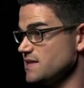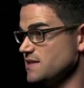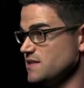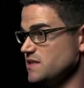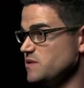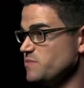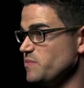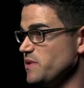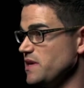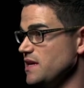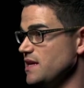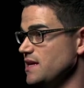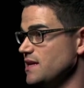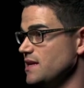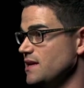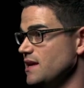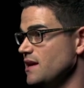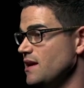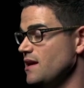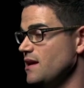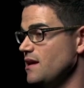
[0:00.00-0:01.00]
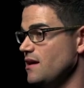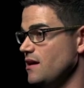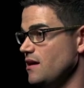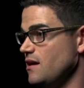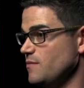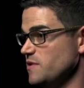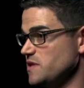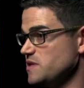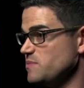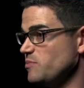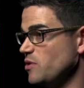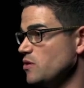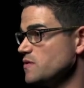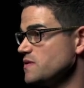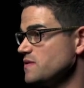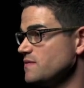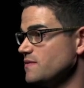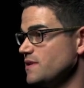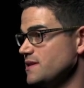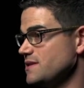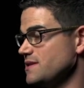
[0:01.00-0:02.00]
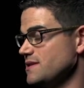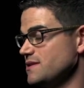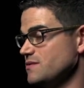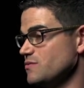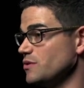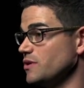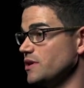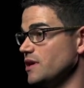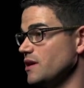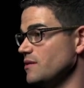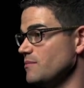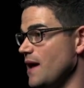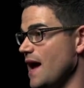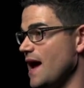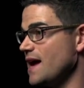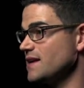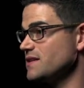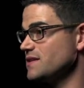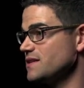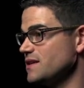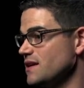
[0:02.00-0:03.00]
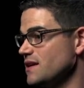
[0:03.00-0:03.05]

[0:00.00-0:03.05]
and speed, explosiveness is really unmatched.